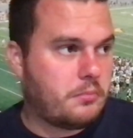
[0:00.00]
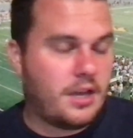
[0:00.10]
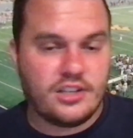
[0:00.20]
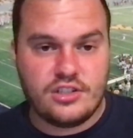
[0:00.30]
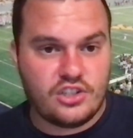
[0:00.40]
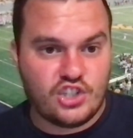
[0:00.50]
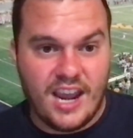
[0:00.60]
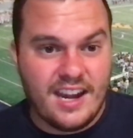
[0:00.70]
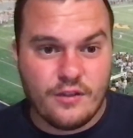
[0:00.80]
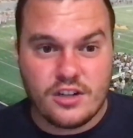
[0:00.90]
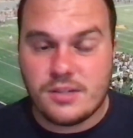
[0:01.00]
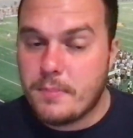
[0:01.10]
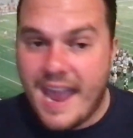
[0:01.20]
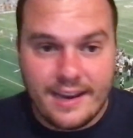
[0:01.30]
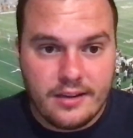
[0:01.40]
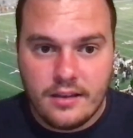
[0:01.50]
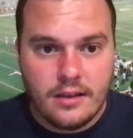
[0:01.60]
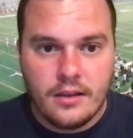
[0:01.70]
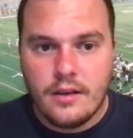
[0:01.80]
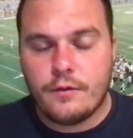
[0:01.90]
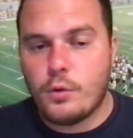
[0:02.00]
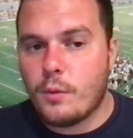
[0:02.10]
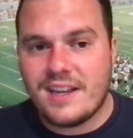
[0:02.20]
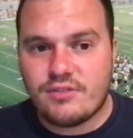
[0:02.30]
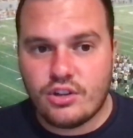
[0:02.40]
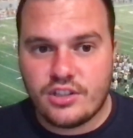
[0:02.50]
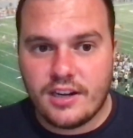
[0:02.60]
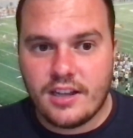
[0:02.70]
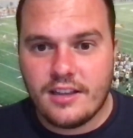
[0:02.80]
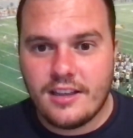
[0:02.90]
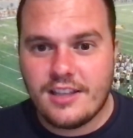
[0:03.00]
a shade of respect for West Virginia,